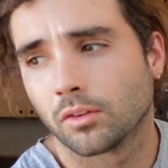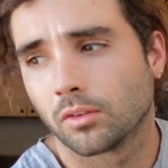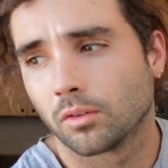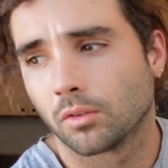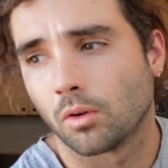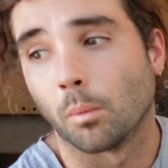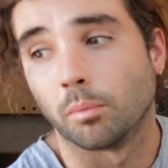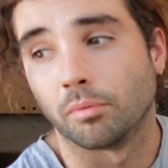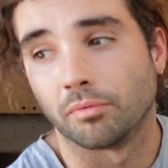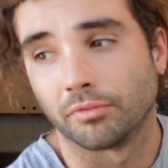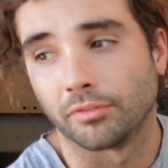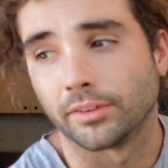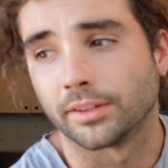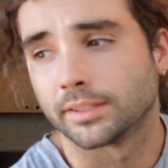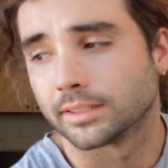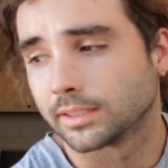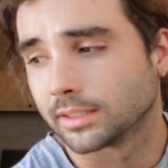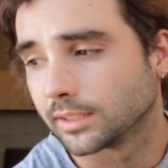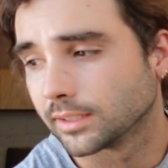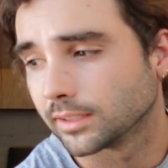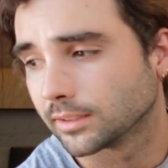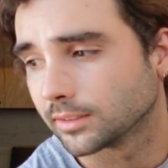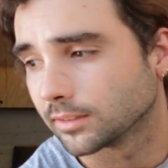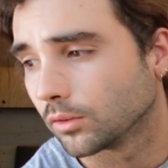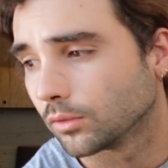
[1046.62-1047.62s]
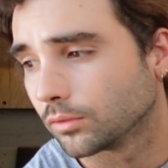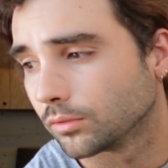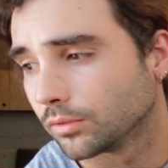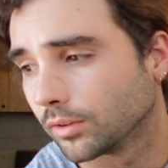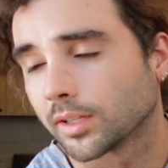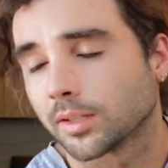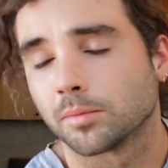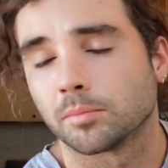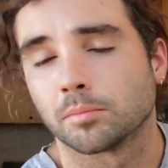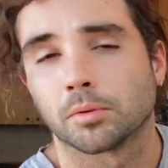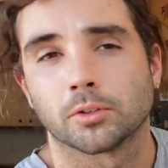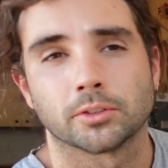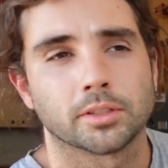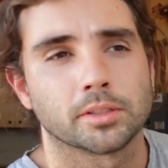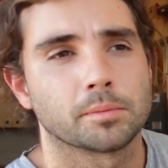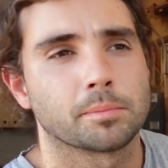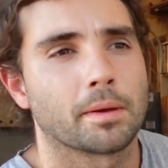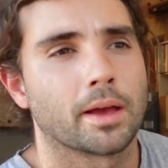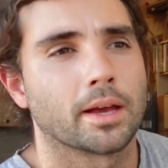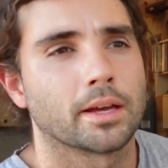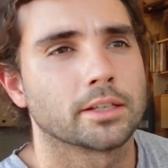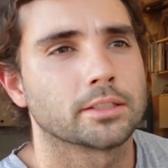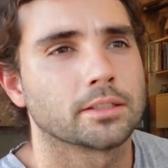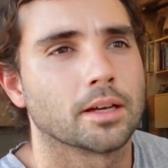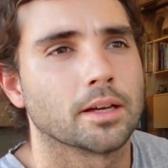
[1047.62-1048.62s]
Obviously, this whole fucking project's
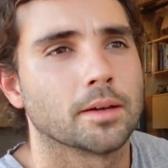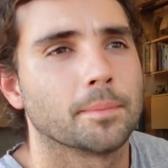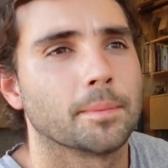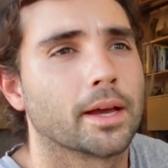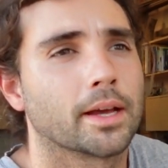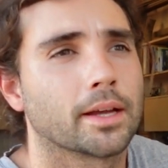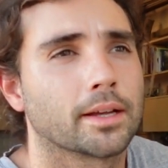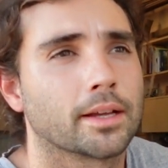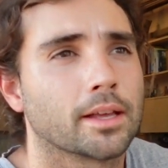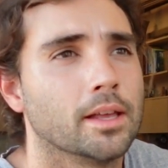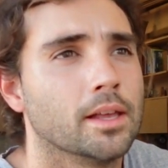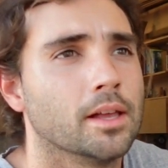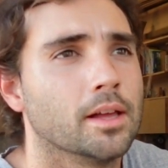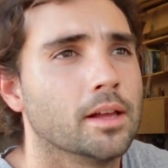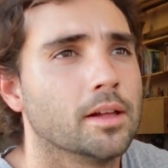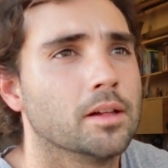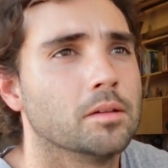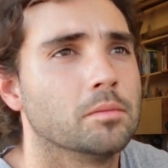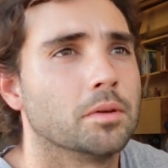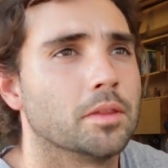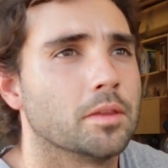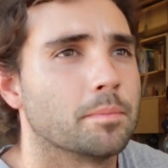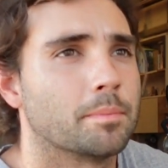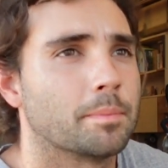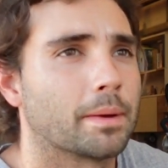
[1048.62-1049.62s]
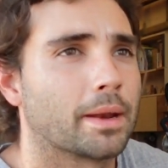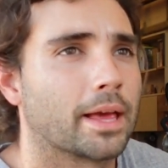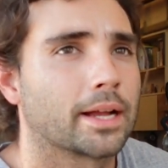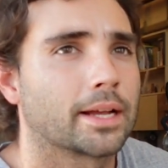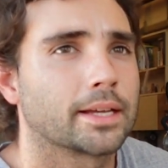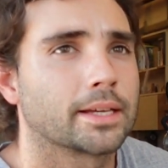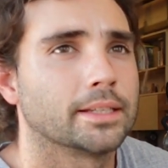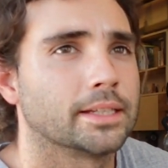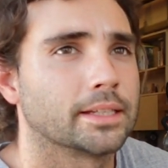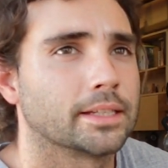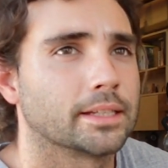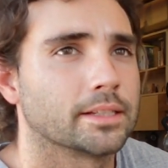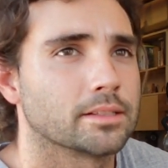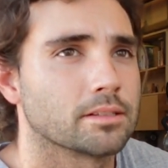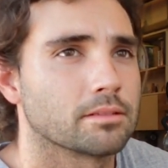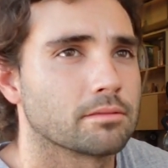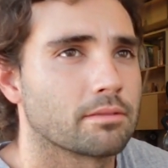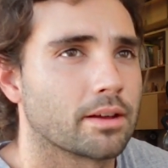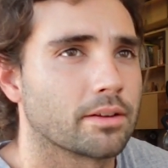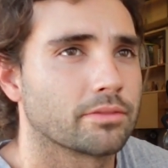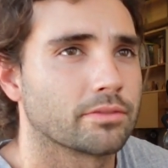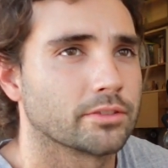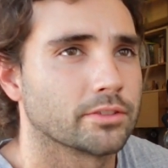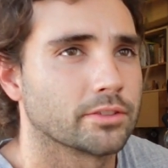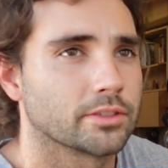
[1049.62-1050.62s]
about ash dieback. But the blackening is a
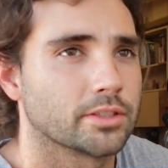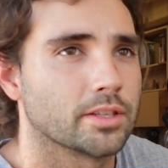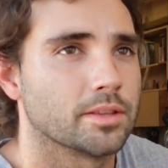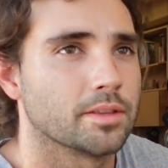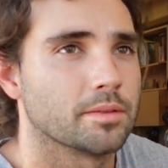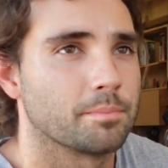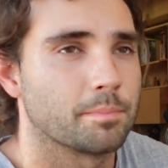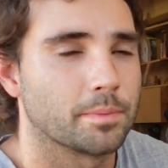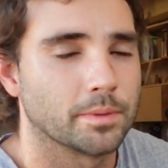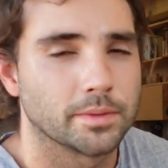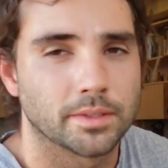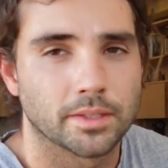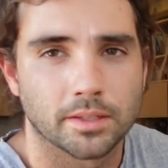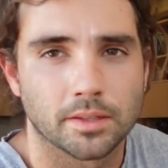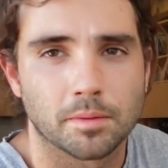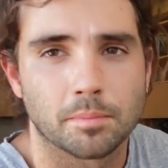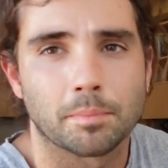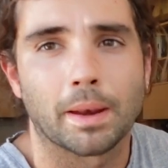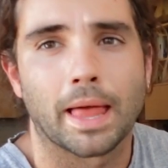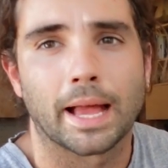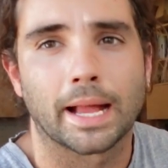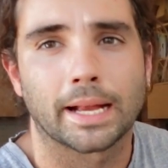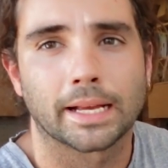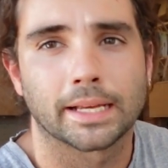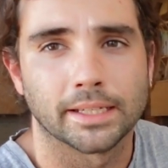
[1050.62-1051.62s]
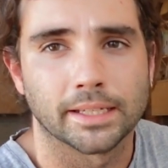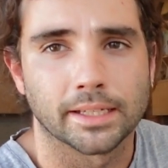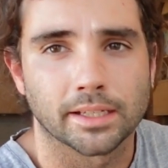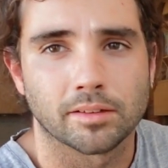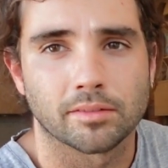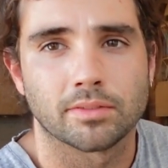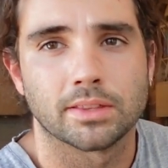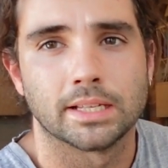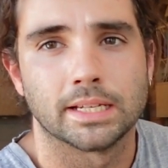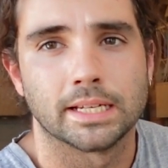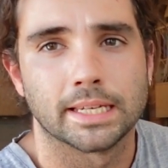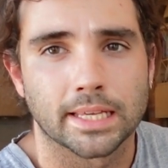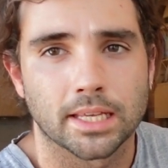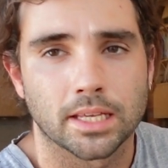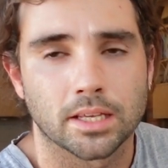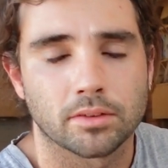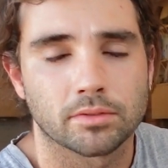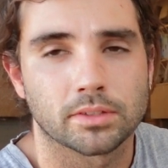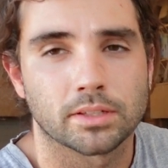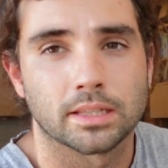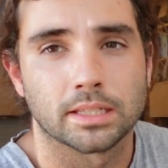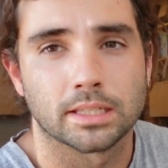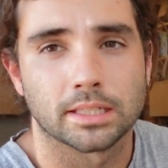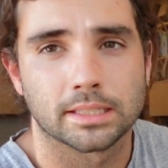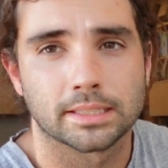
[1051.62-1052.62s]
reference to the blackening of the
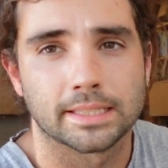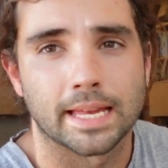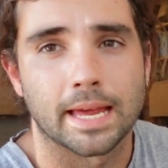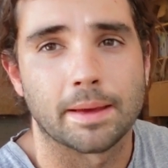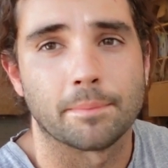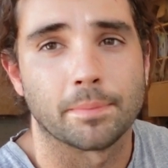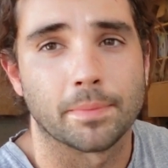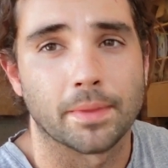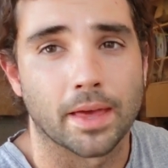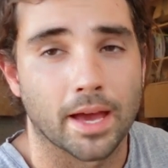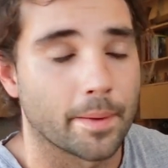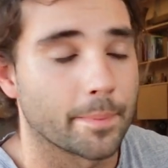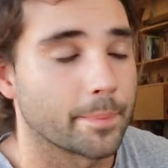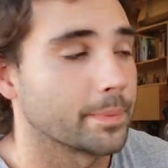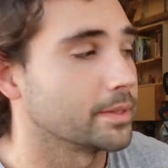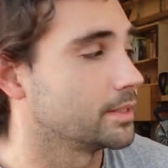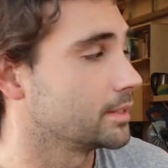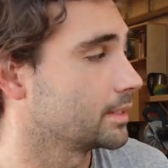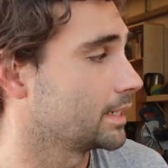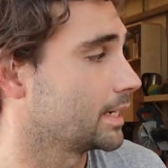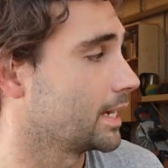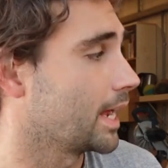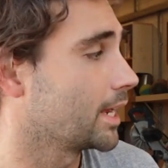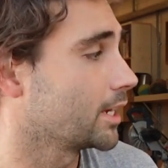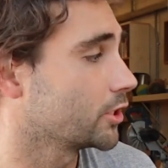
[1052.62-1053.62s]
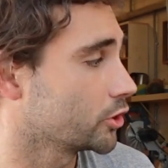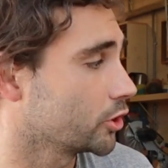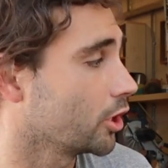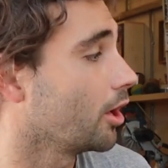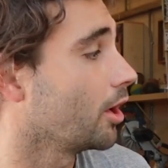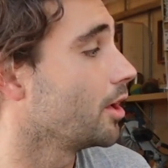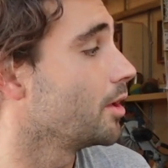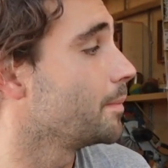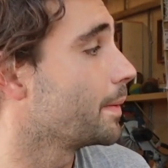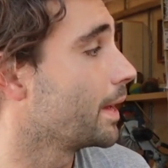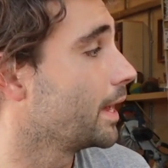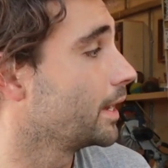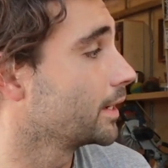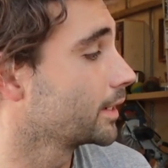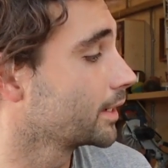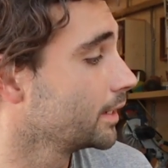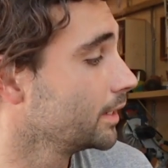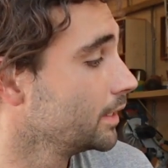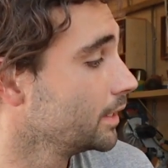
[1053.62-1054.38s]
leaves and the stem that happens in ash dieback.